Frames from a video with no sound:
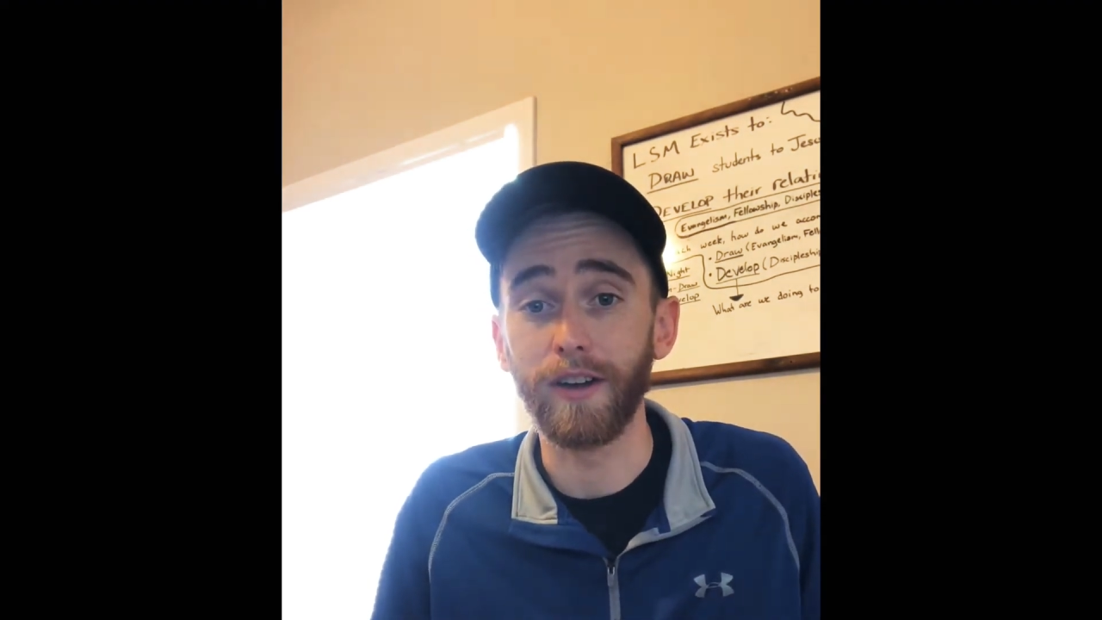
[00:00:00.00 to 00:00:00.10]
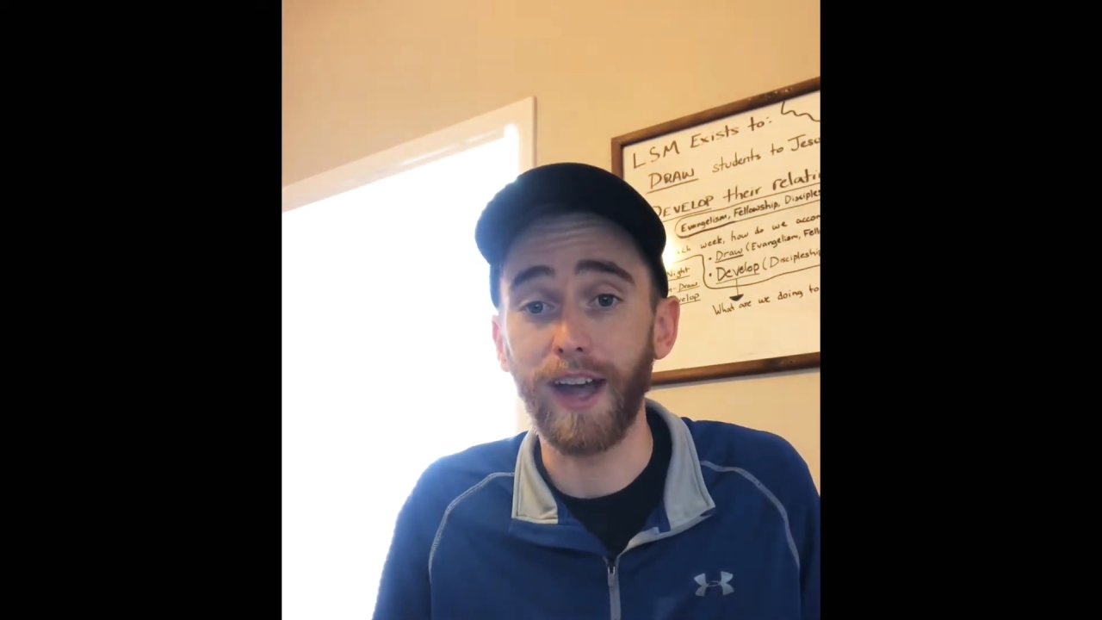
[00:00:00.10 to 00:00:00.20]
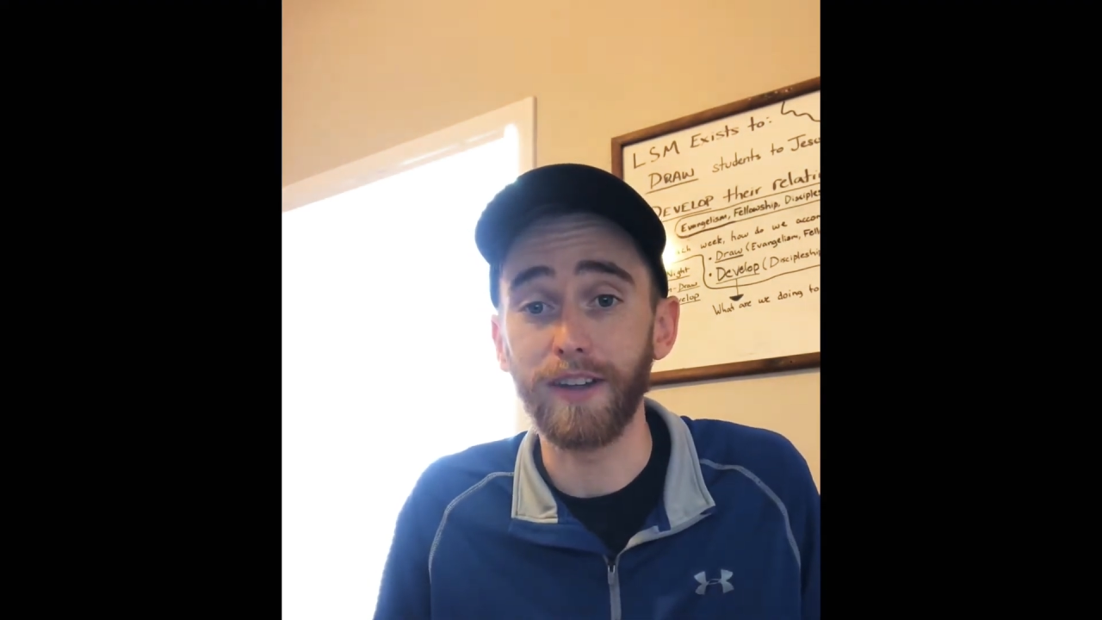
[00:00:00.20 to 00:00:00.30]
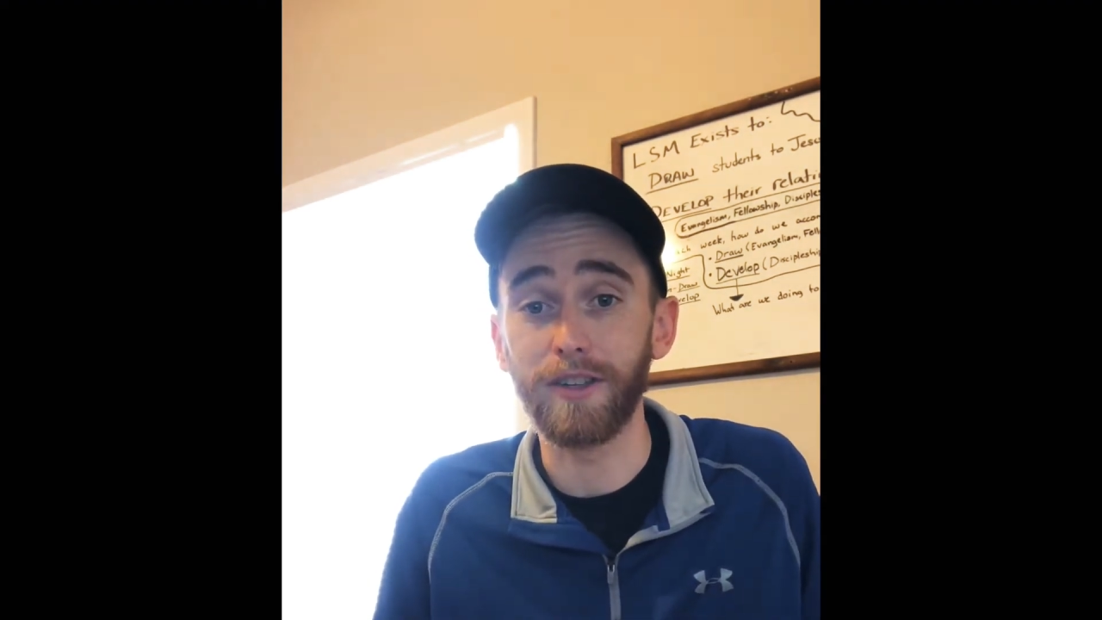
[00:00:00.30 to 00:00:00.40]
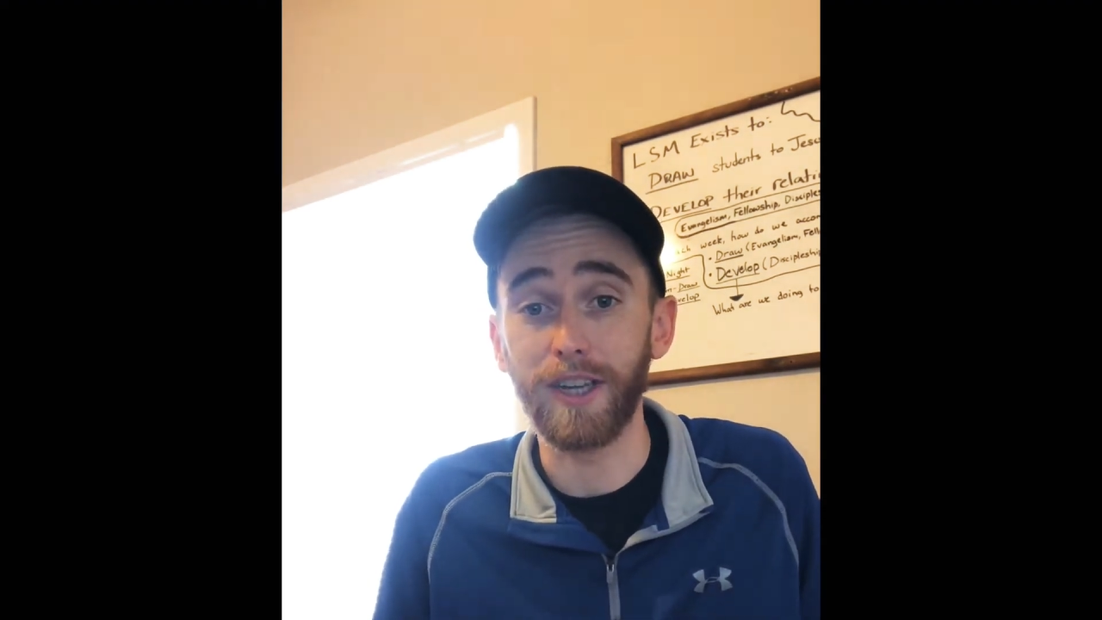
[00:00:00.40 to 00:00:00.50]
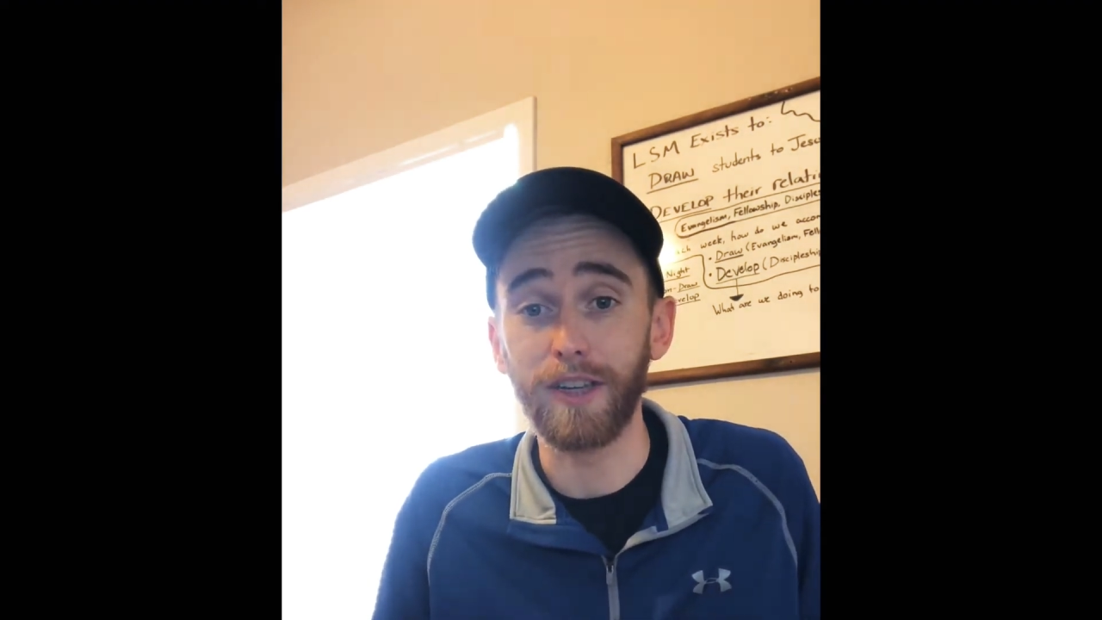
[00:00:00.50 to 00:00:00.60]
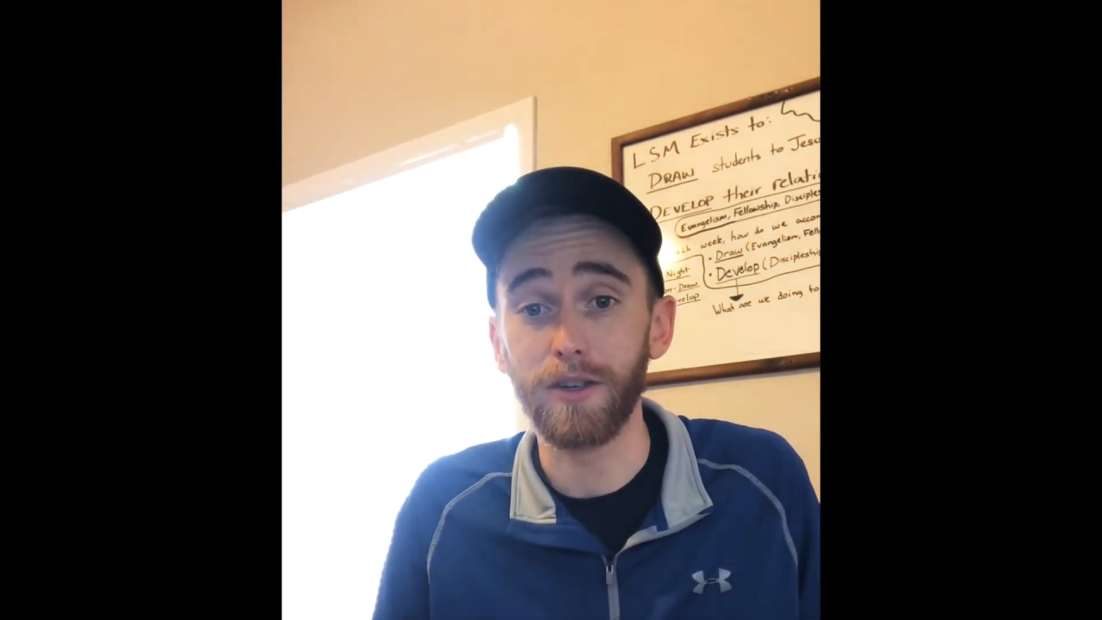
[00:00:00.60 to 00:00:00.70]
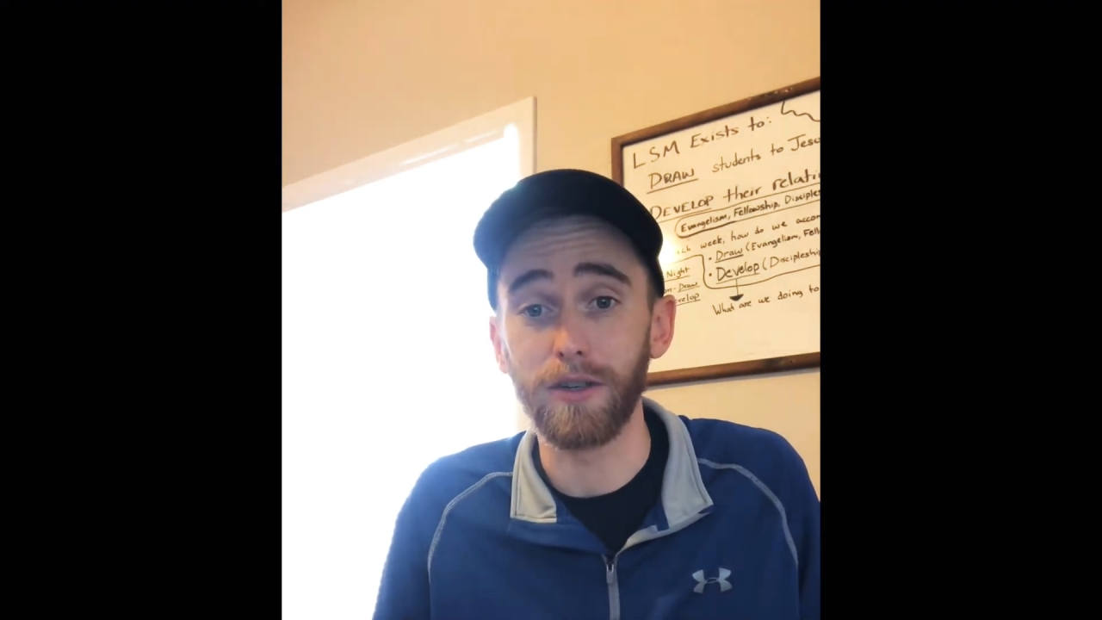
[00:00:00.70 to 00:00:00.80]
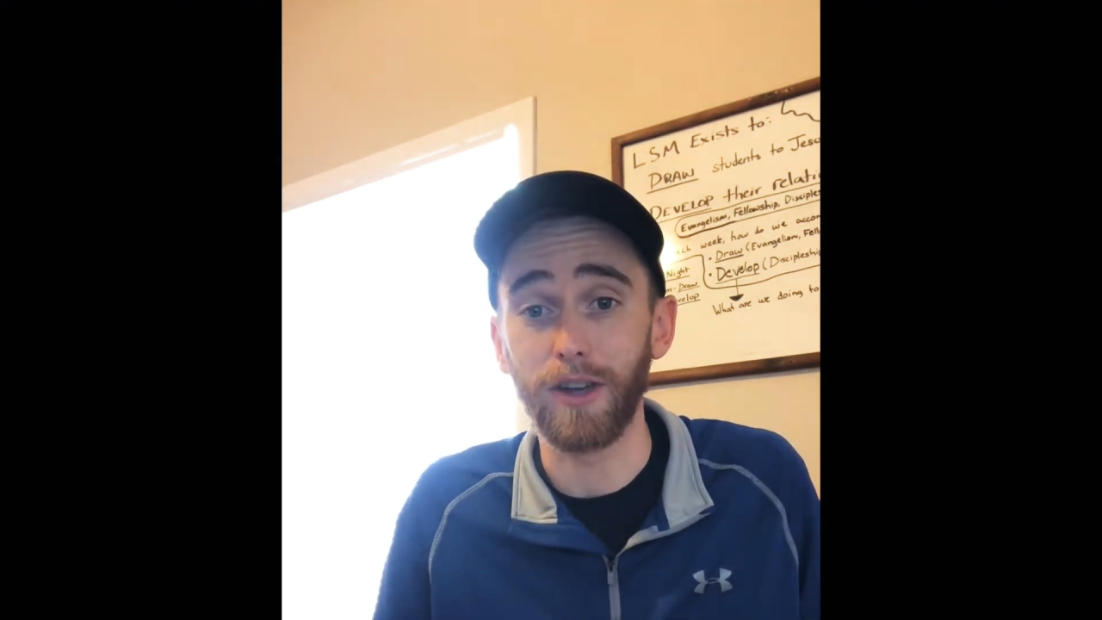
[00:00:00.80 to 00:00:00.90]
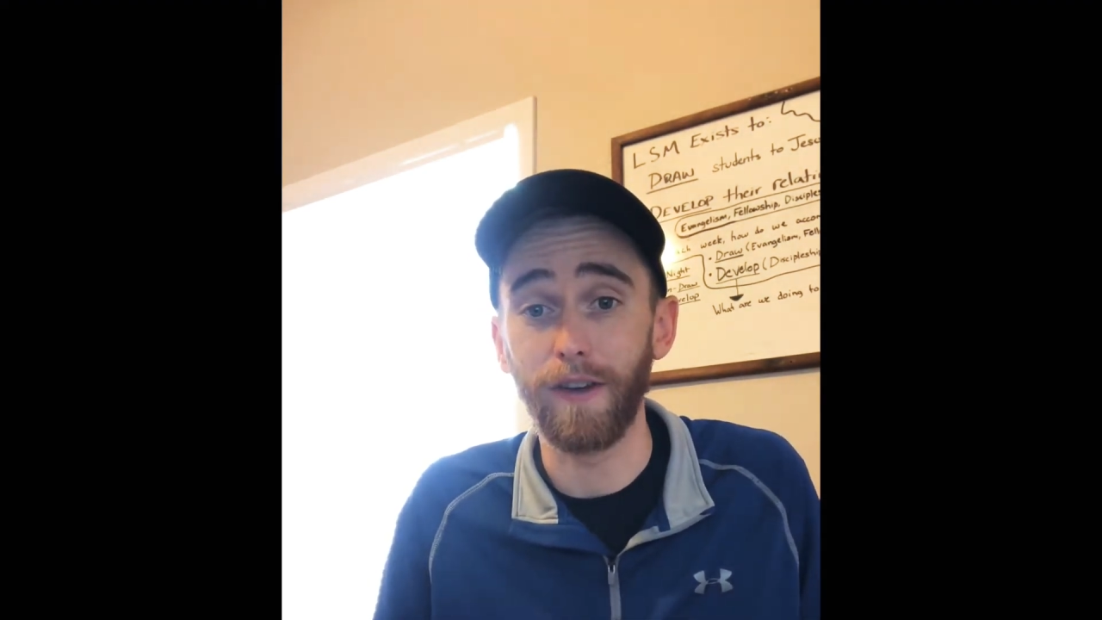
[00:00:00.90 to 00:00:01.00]
dads teach
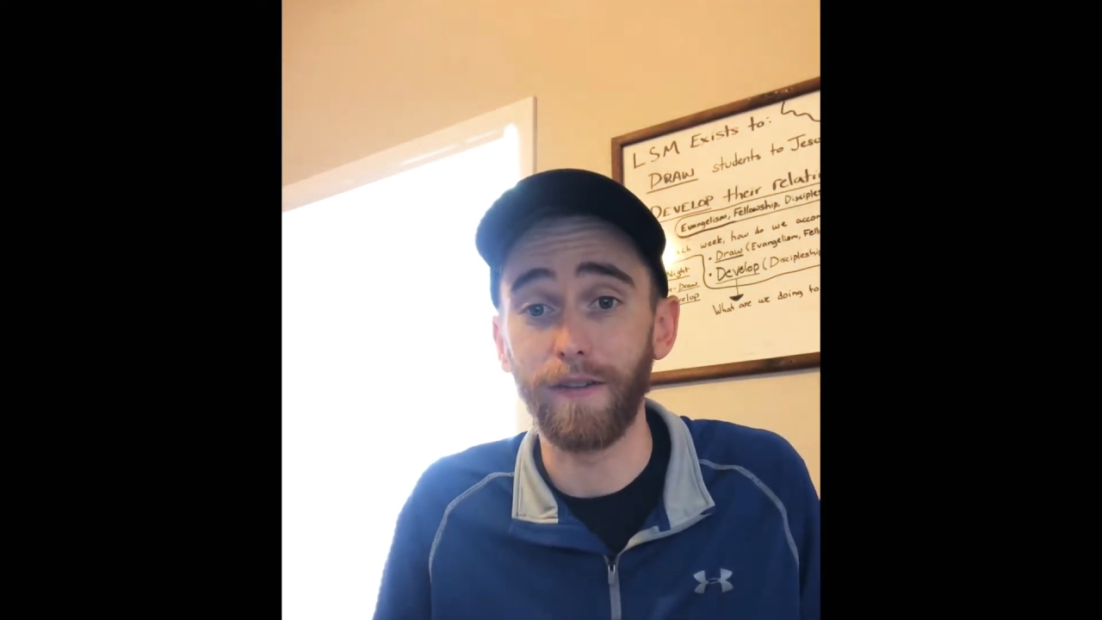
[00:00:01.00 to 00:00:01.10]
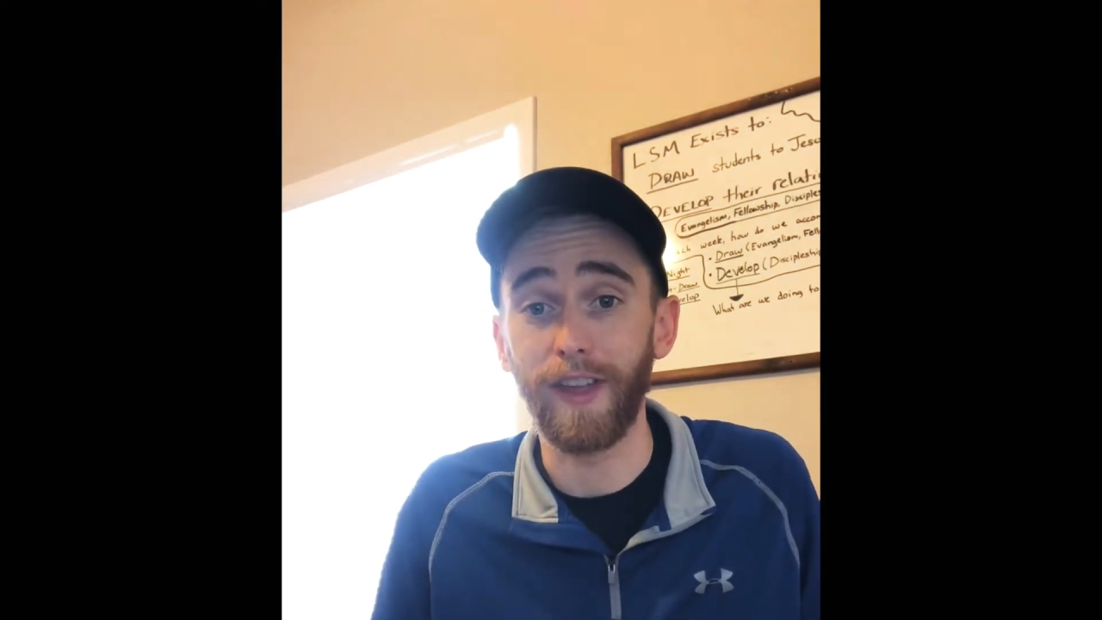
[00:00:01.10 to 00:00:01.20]
us stuff